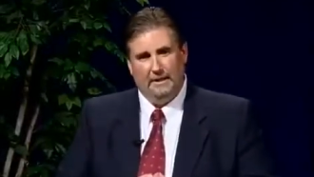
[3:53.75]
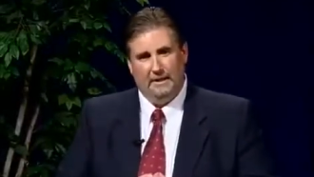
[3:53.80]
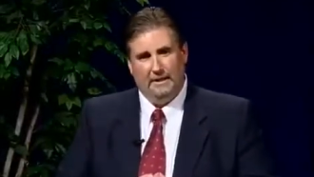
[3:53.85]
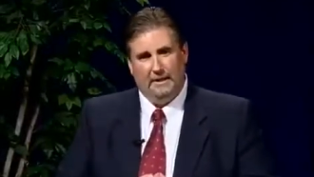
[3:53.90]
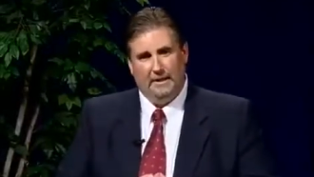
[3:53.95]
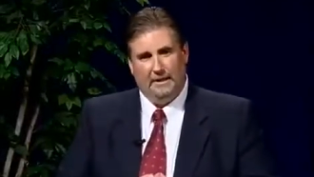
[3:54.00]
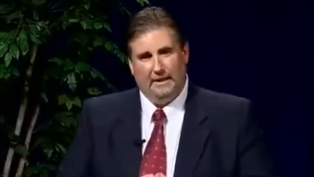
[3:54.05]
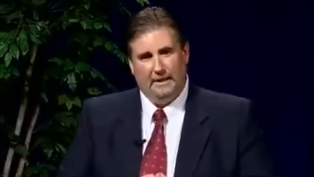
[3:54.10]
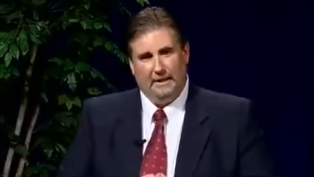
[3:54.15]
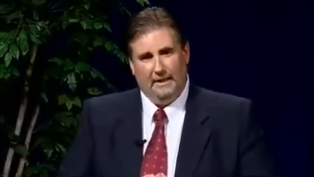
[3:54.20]

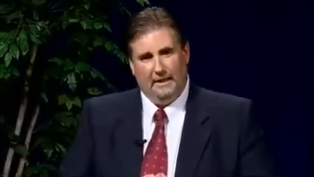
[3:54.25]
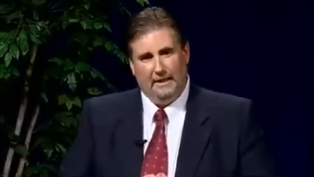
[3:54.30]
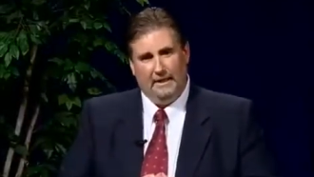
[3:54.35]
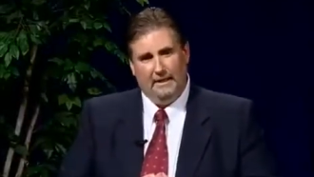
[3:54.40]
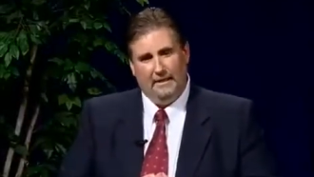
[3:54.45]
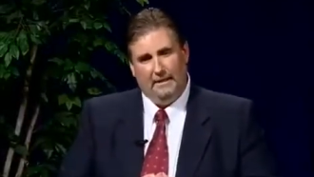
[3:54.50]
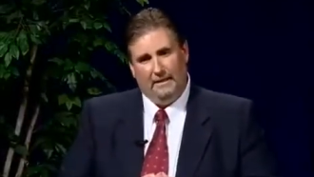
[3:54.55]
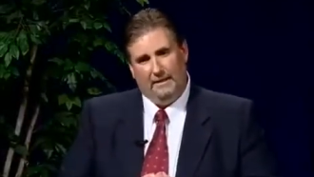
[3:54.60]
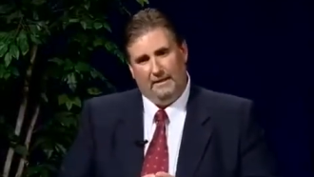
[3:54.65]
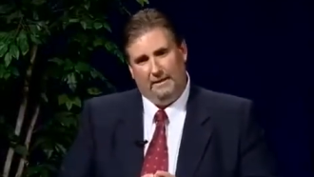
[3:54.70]

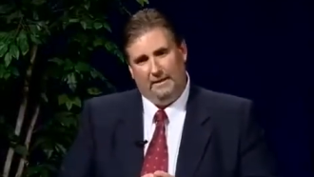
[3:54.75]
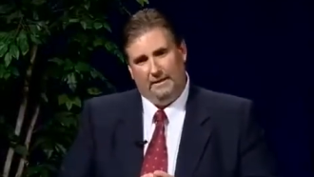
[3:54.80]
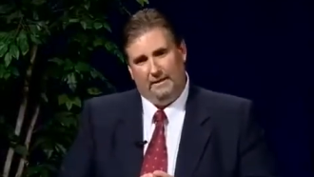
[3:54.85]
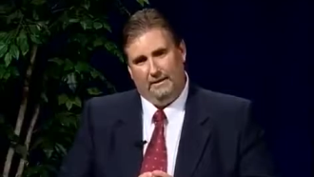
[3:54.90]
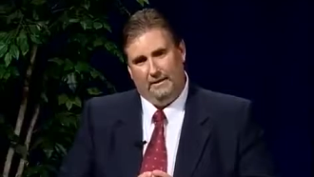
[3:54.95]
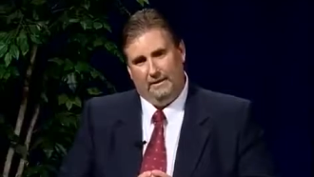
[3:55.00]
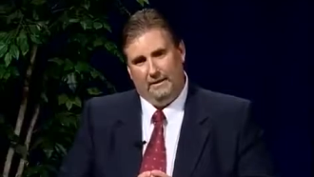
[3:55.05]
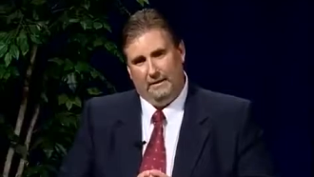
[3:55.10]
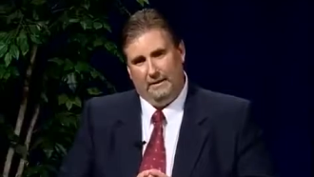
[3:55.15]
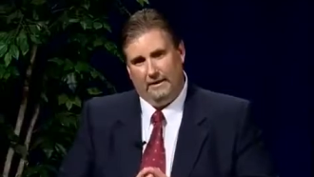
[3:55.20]
And,
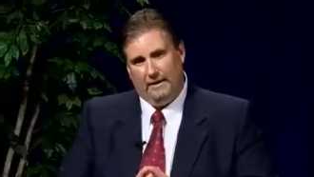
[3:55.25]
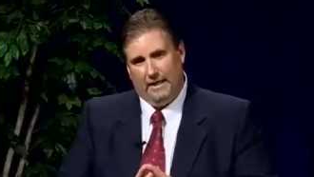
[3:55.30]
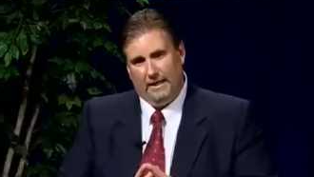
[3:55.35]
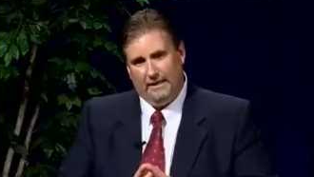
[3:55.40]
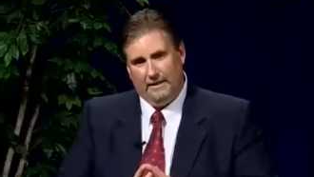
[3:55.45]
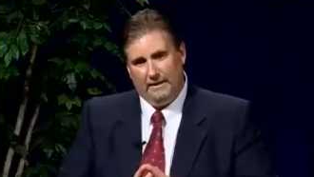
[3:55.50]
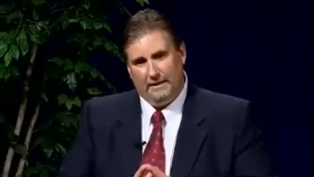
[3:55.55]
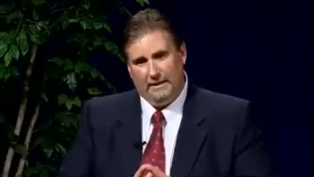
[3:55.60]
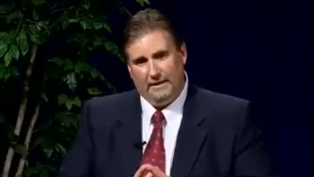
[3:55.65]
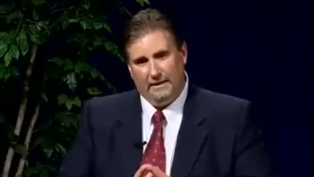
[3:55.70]
you know,
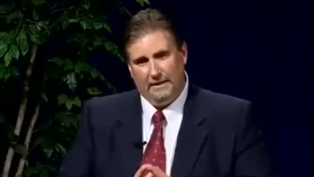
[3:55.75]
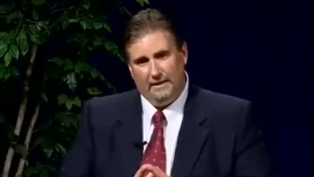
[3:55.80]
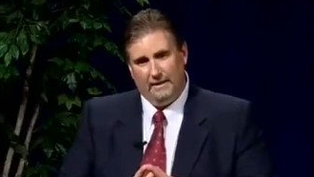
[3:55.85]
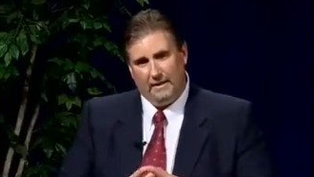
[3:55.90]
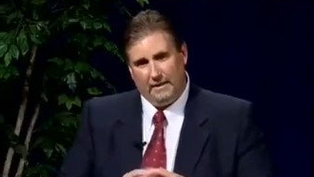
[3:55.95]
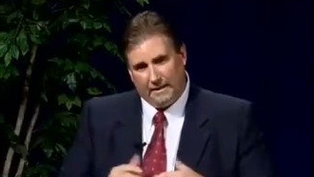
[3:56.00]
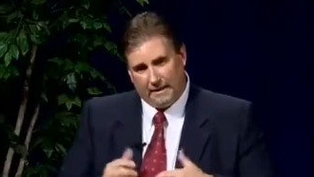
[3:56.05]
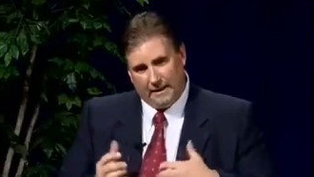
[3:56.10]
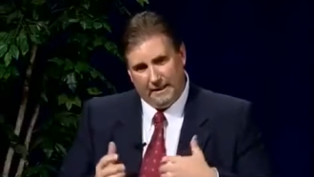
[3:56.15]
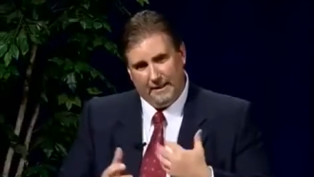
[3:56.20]
I look at
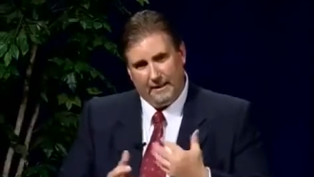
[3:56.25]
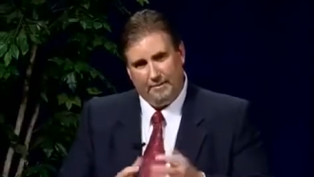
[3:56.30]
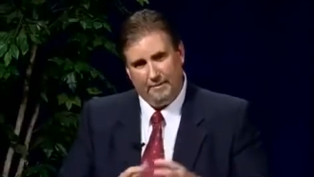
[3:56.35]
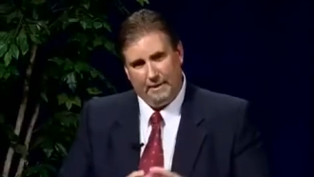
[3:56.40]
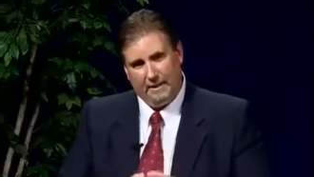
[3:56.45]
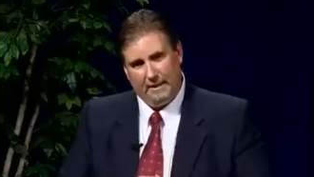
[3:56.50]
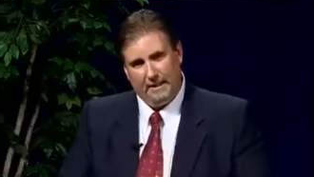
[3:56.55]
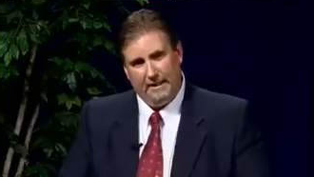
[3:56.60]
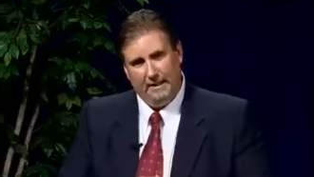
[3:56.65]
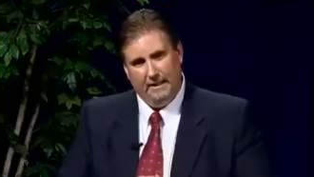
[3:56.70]
our
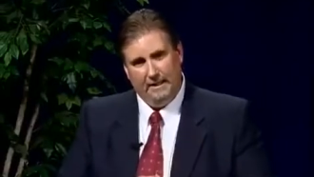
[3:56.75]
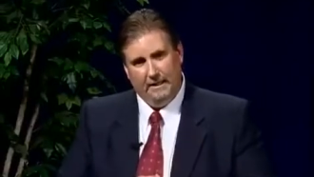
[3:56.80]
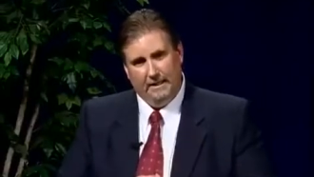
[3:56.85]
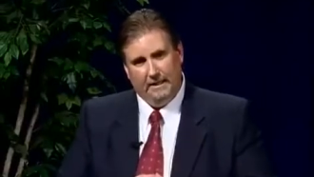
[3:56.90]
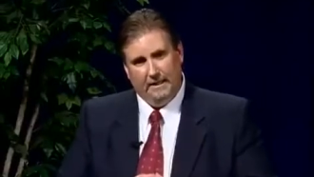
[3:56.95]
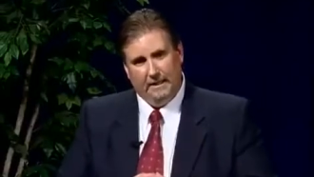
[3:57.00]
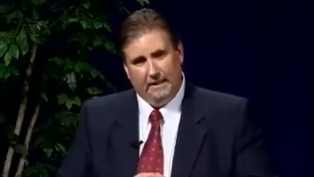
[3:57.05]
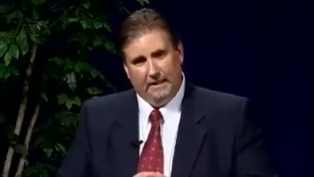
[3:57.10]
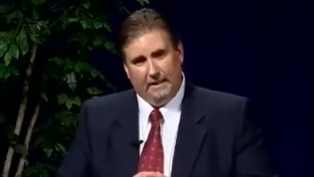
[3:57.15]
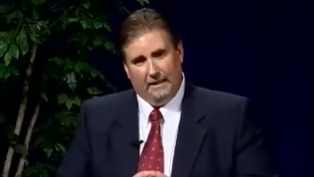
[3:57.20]
company,
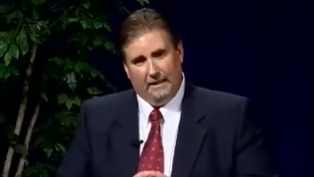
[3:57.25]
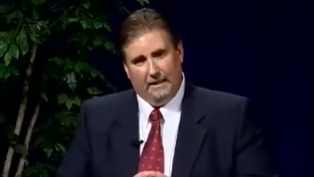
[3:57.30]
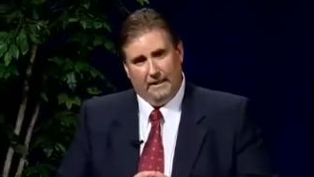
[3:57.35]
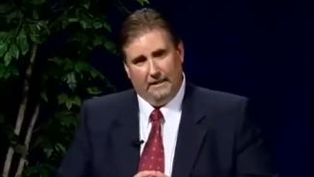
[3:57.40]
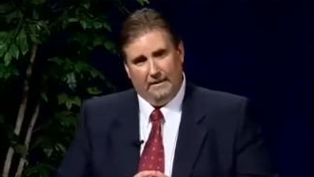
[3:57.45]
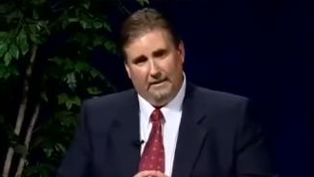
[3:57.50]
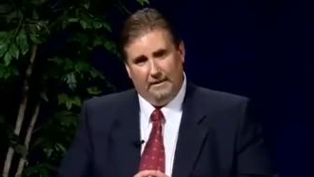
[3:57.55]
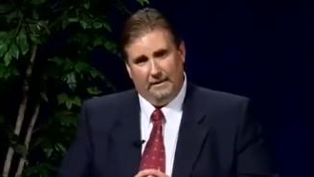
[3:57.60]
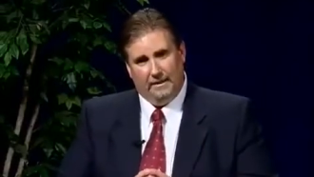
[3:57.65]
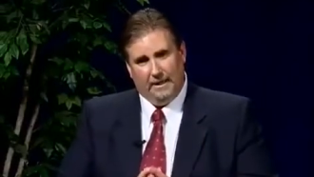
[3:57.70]

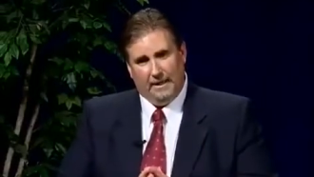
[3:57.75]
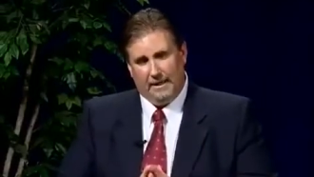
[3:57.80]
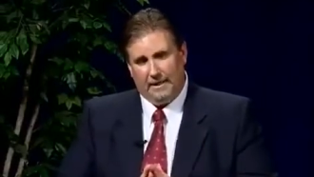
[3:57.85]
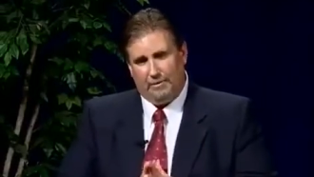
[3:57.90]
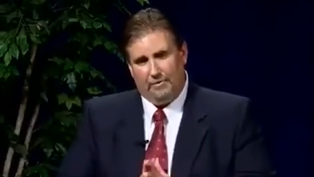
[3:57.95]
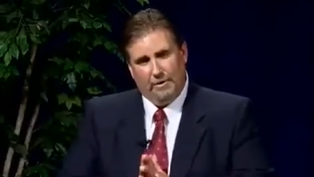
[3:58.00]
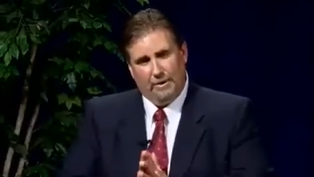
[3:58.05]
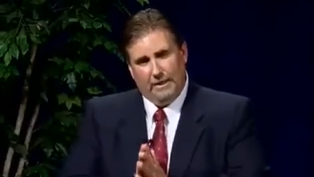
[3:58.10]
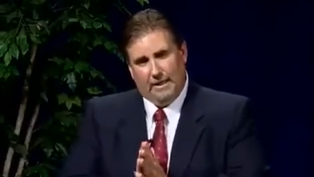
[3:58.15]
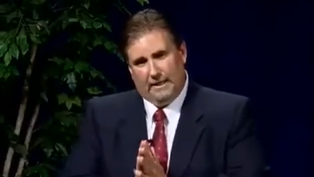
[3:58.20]
and you
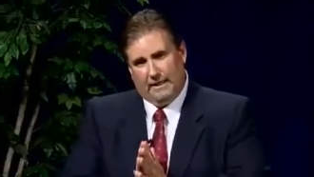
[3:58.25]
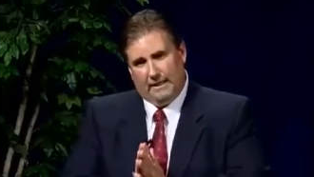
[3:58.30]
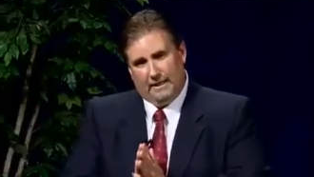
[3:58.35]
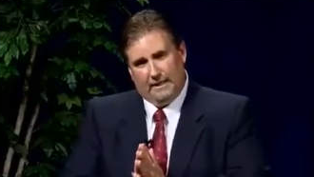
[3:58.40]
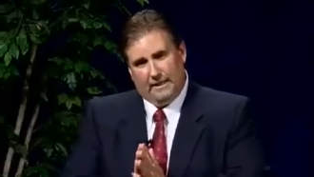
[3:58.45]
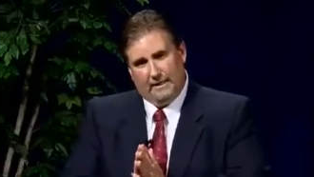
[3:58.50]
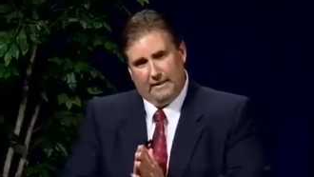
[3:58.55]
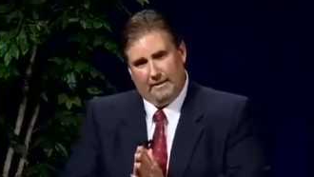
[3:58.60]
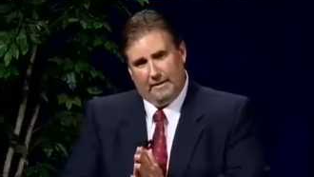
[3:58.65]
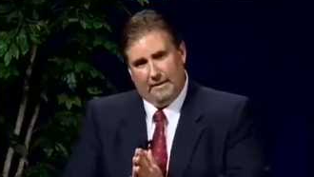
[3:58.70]
guys, we're not
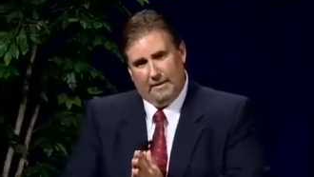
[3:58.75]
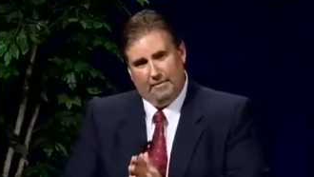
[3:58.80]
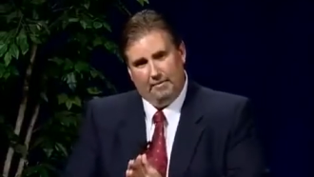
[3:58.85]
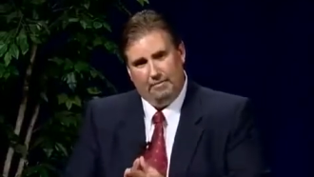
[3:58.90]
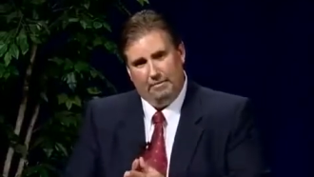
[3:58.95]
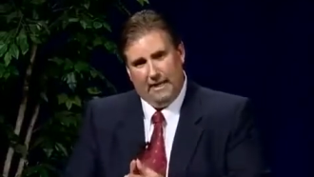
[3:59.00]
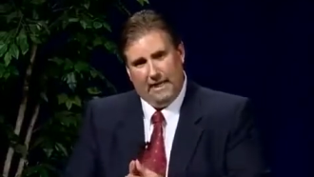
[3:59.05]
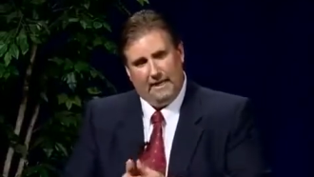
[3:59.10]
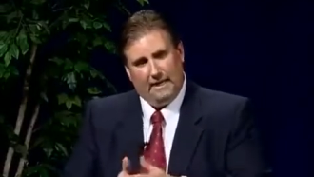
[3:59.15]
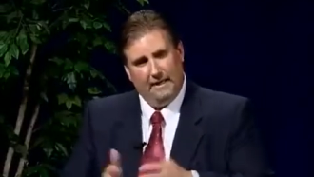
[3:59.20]
going to
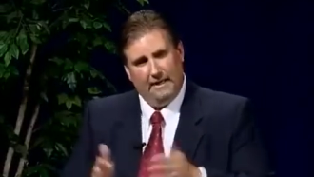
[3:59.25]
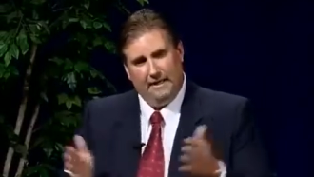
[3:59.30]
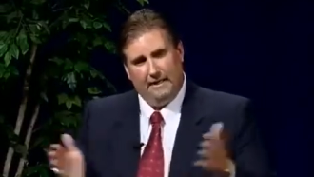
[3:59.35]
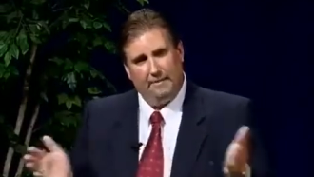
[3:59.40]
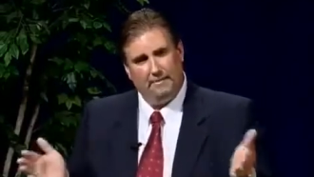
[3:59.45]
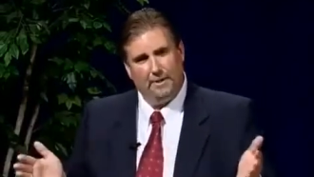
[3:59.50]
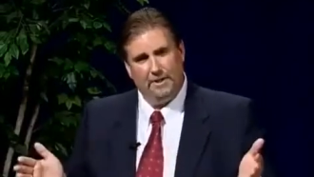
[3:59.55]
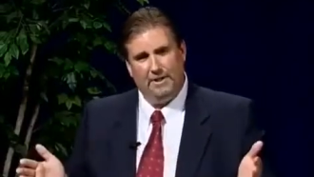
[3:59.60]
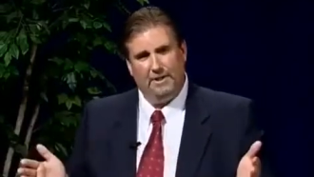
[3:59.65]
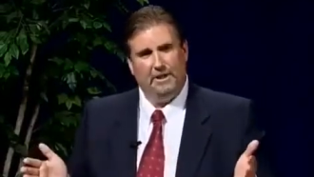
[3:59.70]
bat
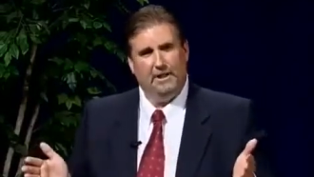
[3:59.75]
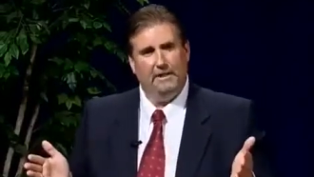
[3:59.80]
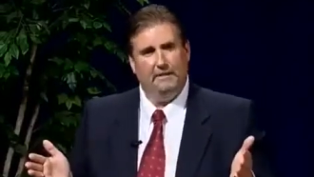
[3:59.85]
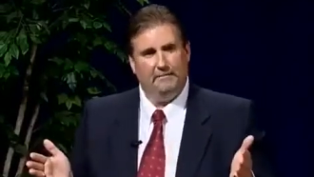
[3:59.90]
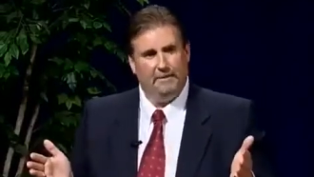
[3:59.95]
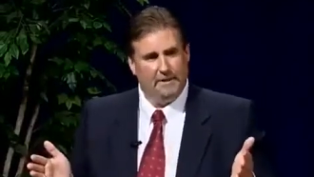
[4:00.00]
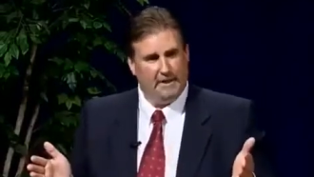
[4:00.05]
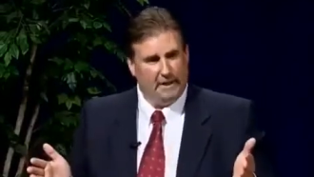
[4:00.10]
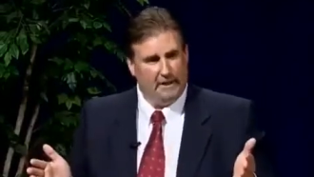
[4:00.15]
100% every